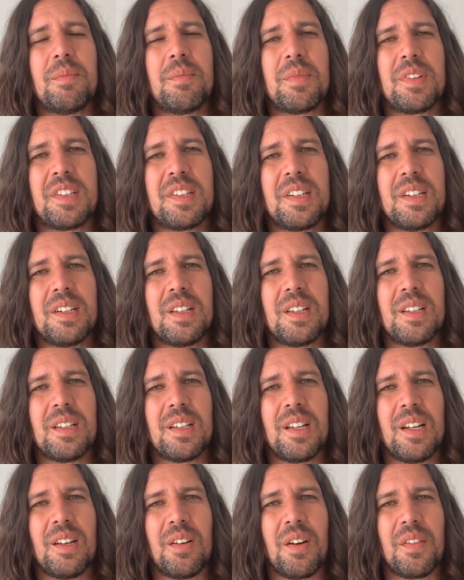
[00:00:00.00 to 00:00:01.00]
Still
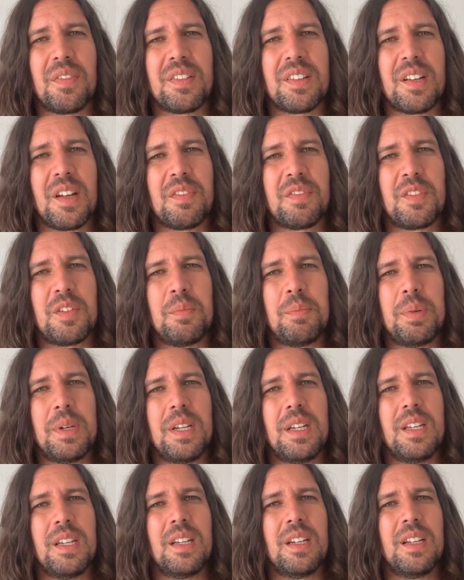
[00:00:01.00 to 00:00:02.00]
a lot of stuff to
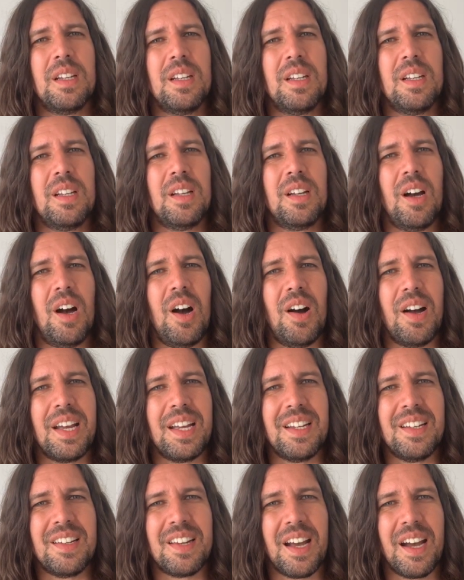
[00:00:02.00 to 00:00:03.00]
be
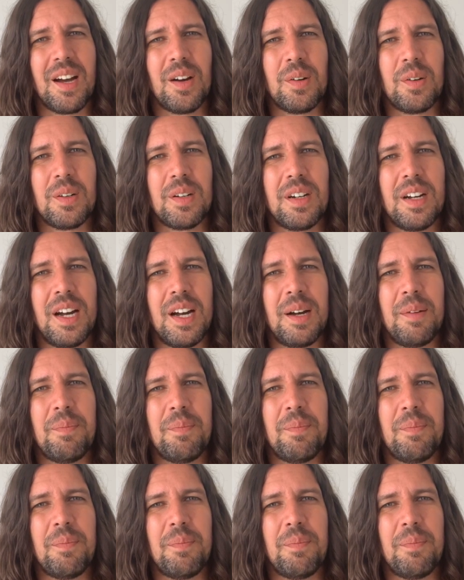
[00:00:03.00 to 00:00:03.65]
ironed out.